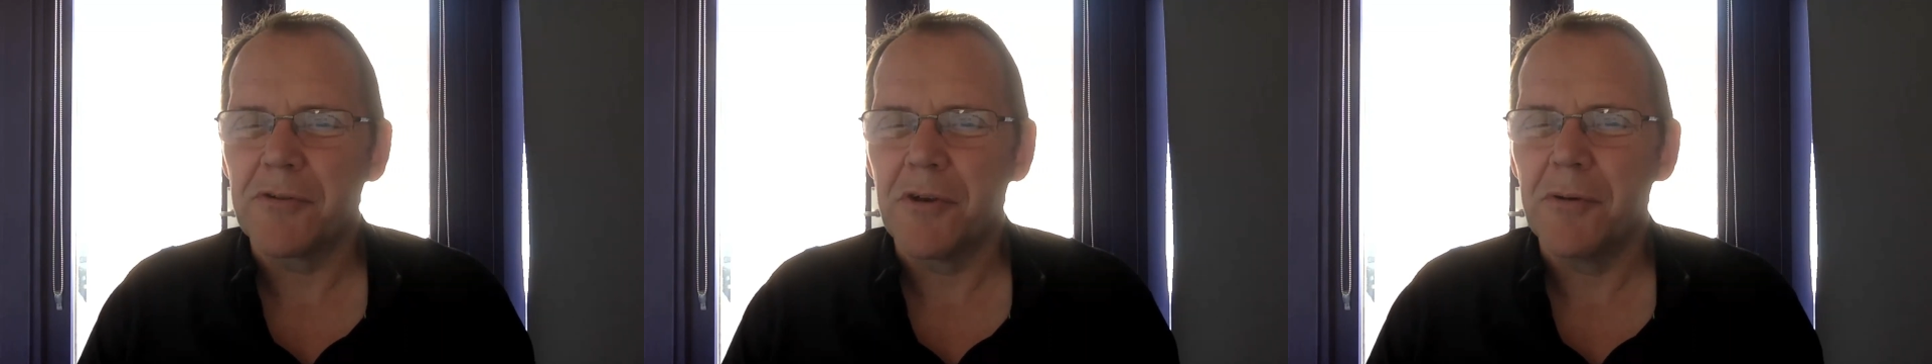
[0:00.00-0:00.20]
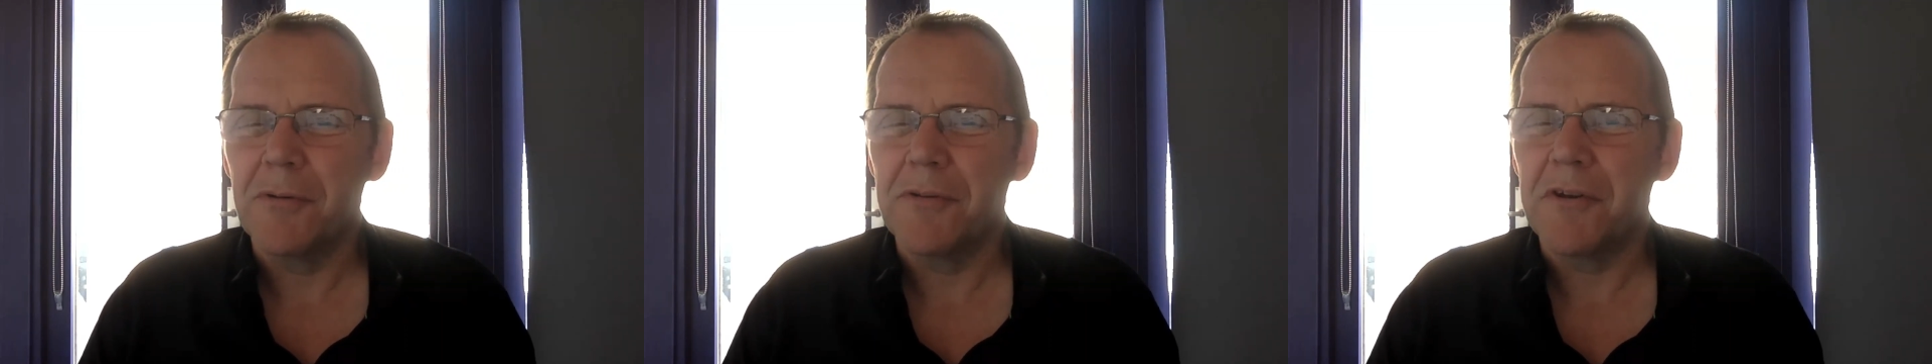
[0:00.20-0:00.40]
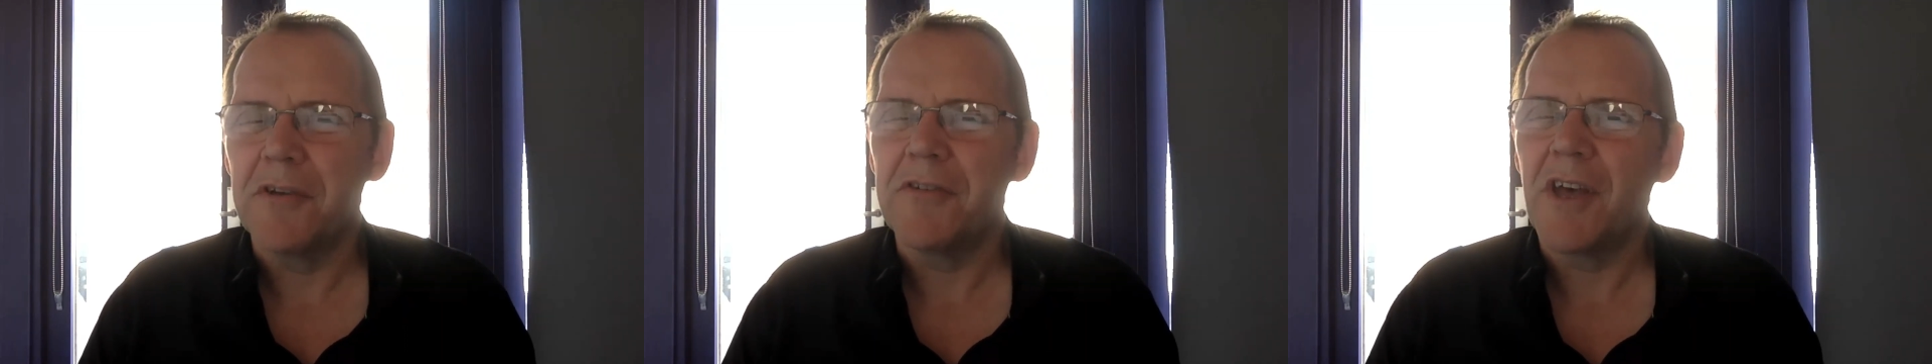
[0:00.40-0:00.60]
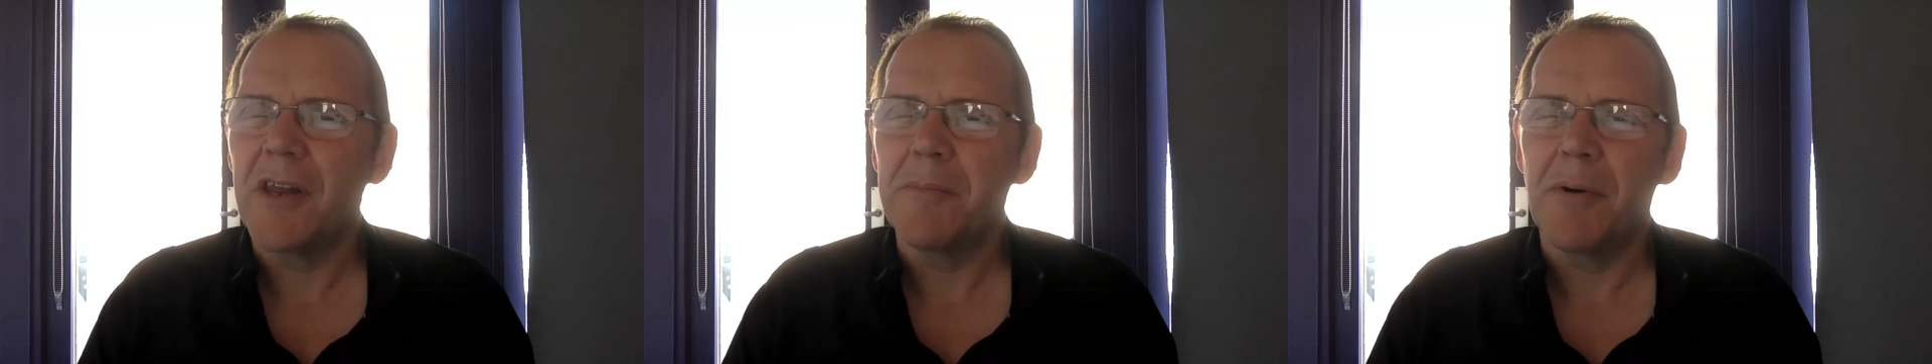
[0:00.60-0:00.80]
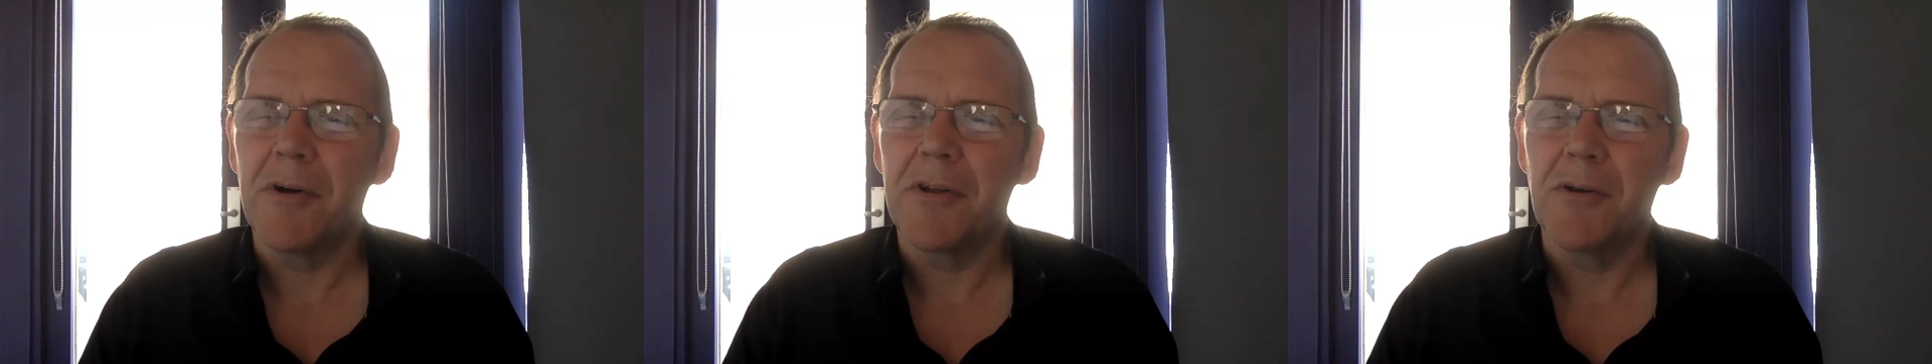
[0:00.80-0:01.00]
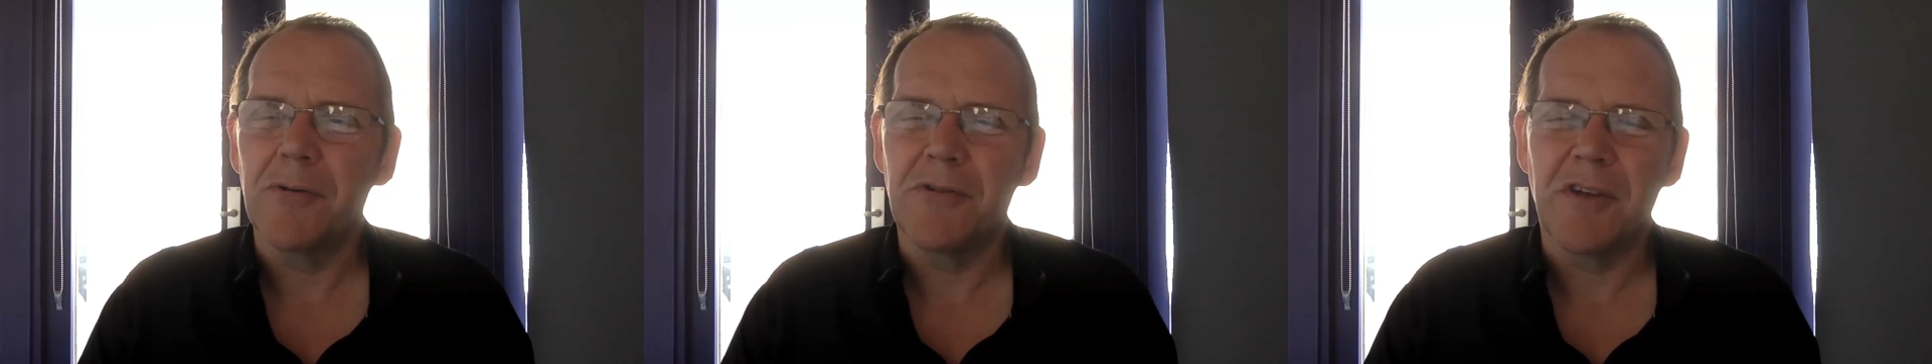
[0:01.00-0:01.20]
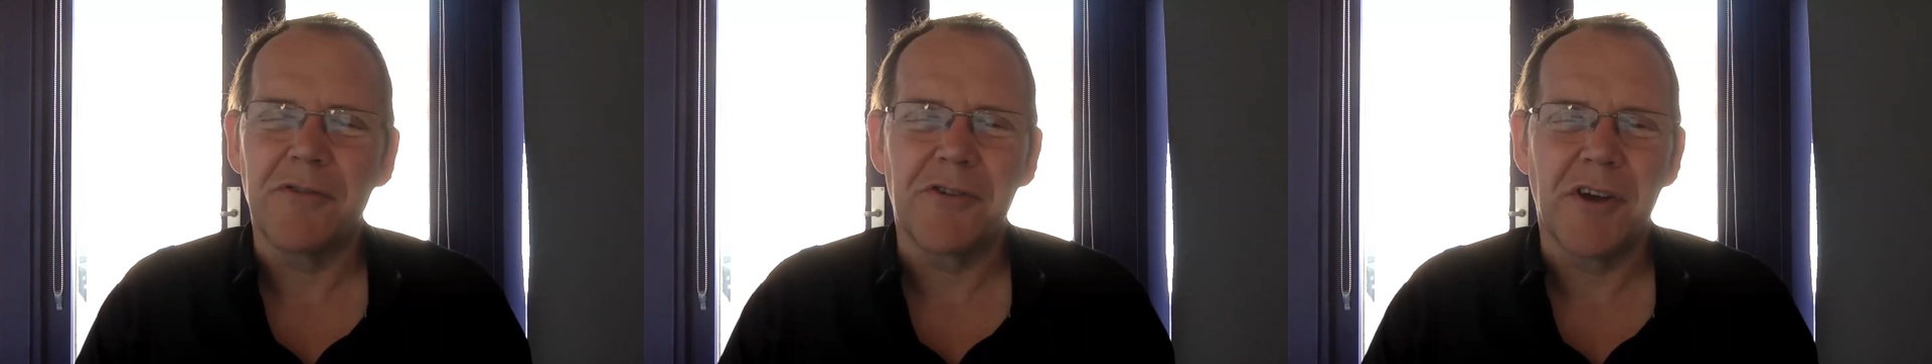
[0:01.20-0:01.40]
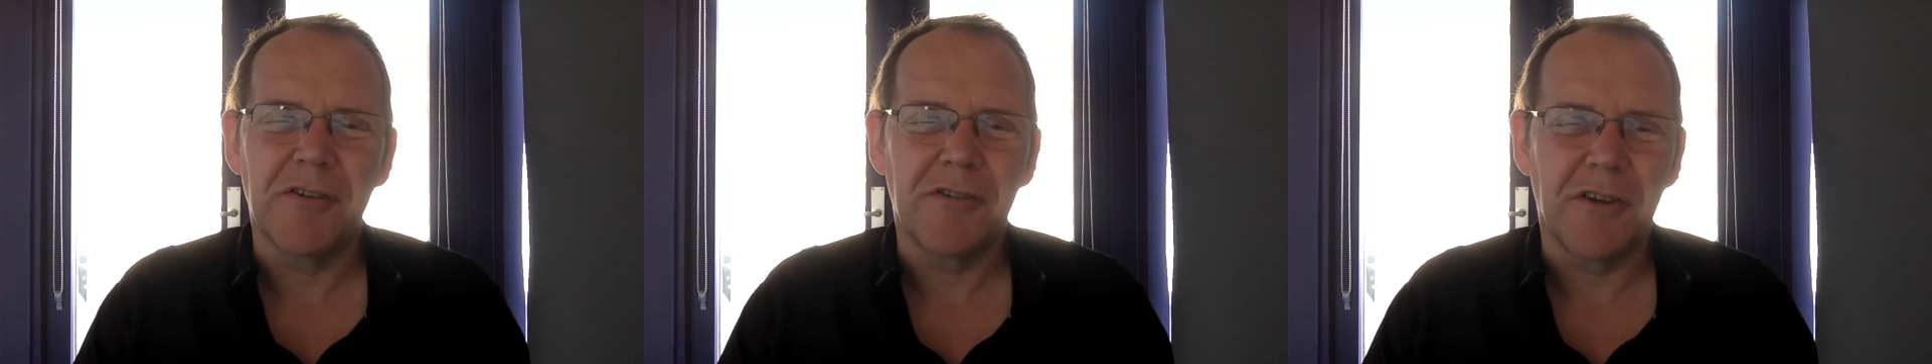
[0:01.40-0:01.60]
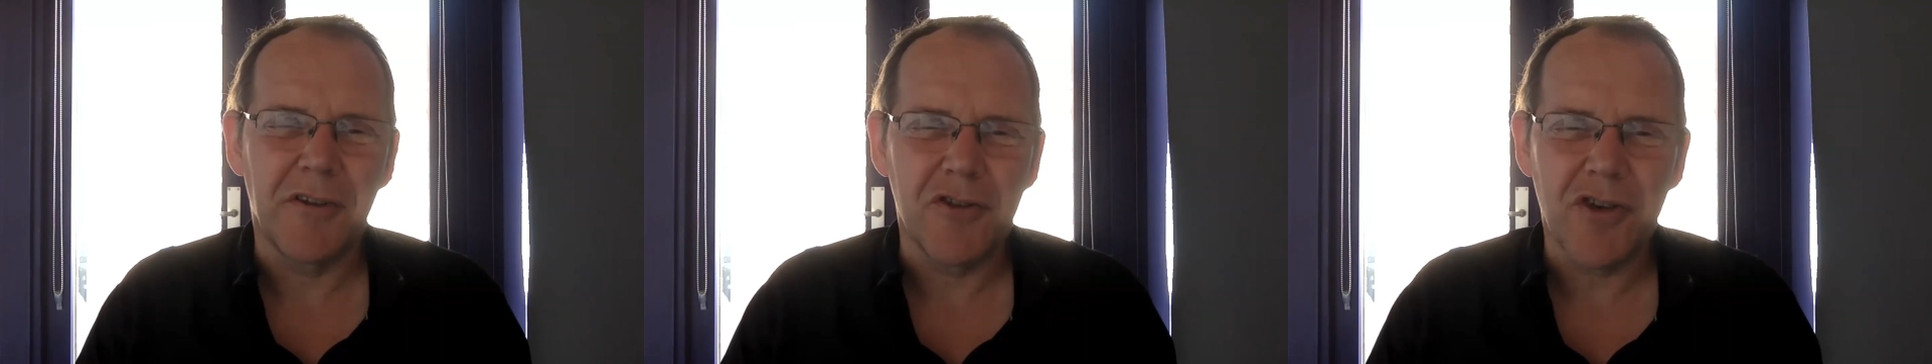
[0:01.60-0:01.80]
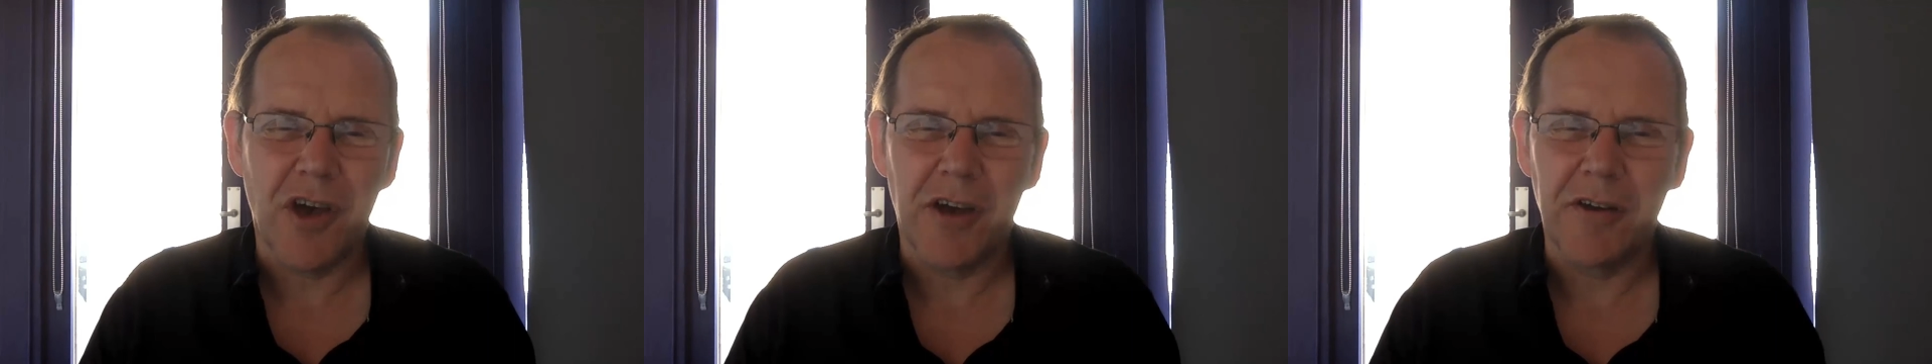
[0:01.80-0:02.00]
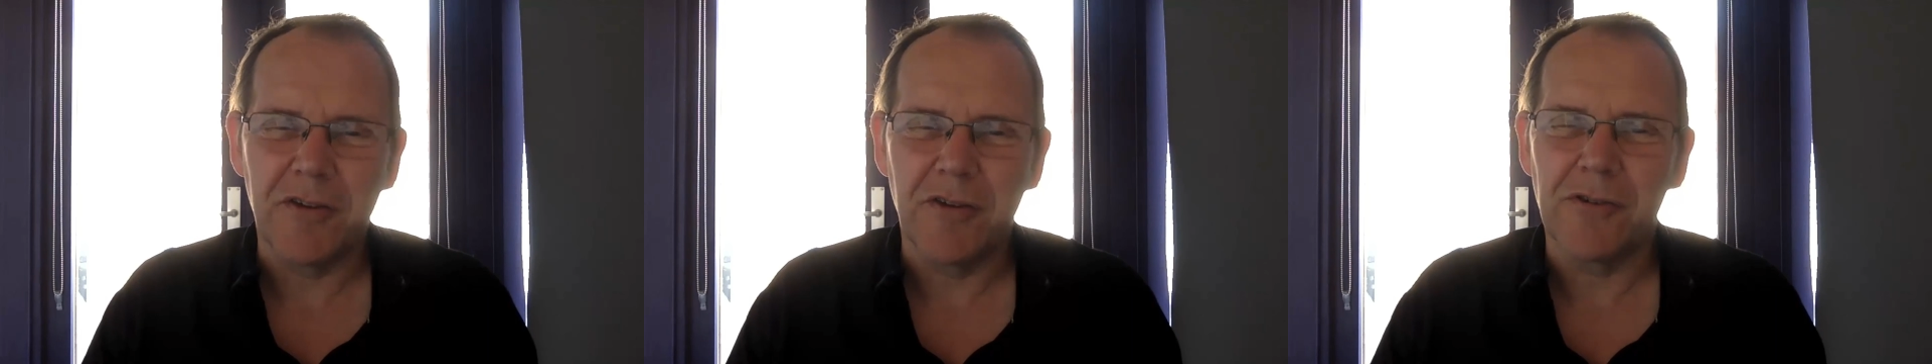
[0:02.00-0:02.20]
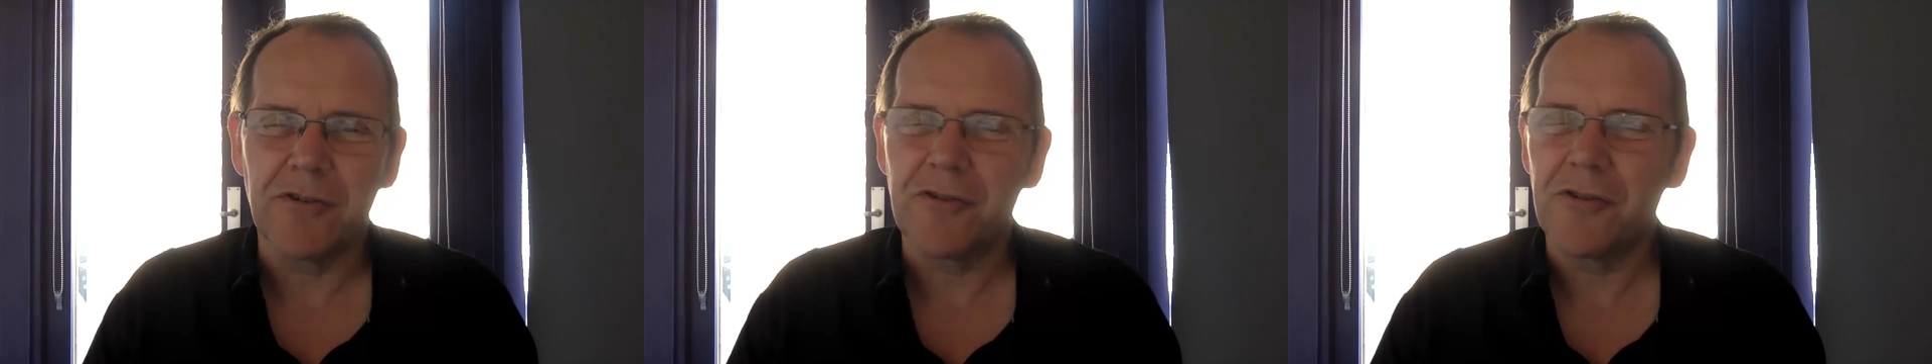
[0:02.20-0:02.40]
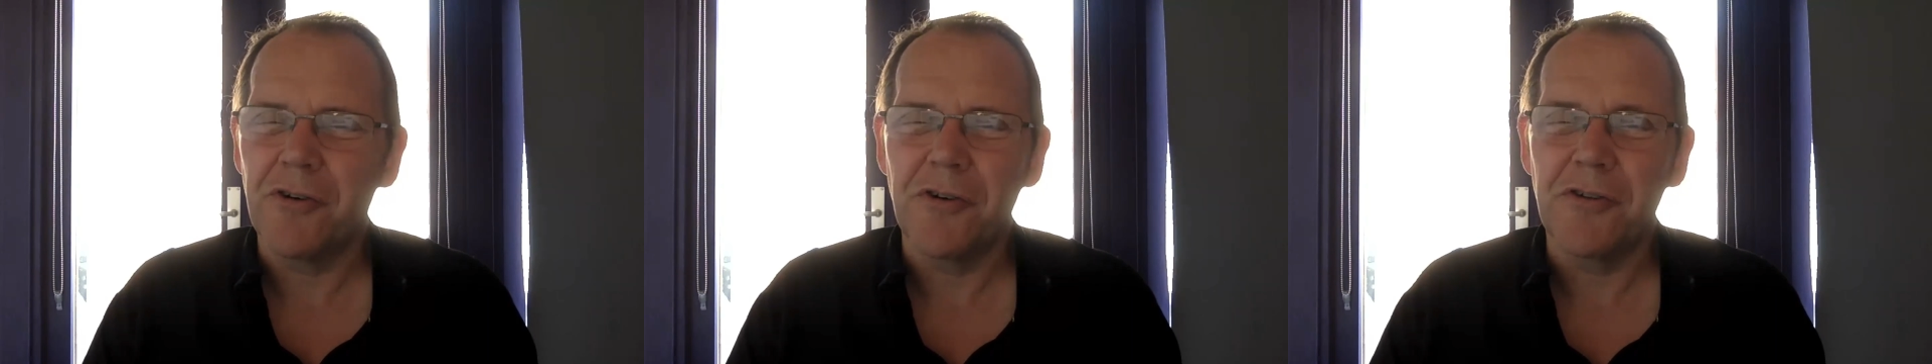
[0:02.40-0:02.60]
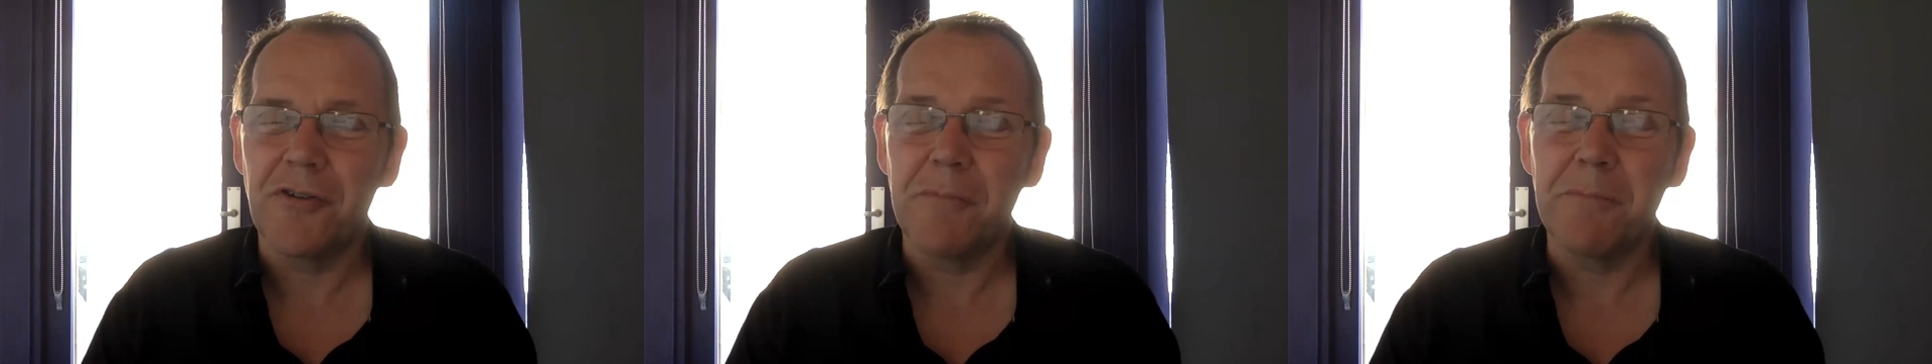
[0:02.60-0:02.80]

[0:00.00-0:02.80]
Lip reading: so if there is anybody who's interested in sharing your stories,